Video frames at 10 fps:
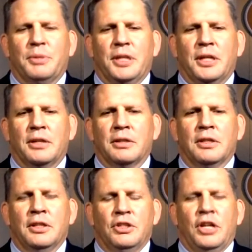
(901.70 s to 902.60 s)
for me to
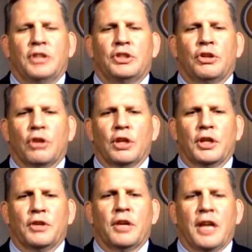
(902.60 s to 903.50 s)
test
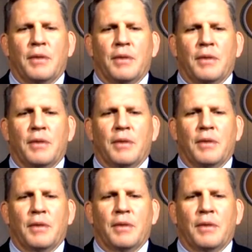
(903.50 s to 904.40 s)
earlier than I would have
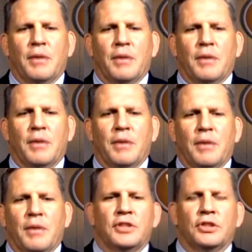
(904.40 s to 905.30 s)
through our own
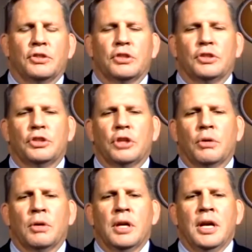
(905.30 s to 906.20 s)
devices. And
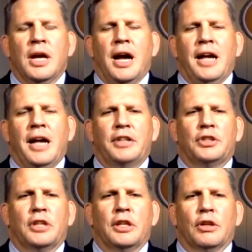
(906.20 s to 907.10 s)
so I
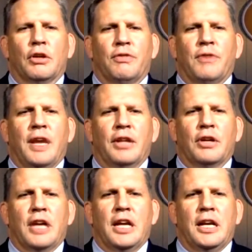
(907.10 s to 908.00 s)
actually look
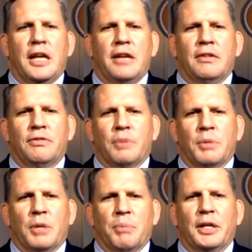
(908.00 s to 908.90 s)
at it
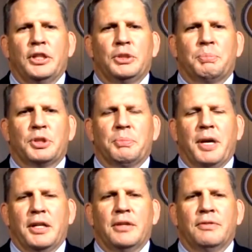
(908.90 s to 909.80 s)
from an abundance
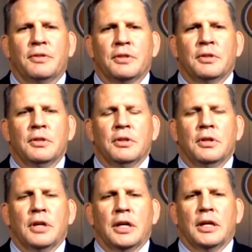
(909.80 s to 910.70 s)
perspective,
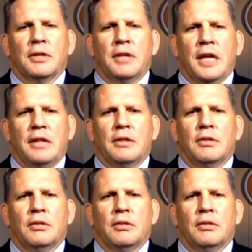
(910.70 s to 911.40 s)
that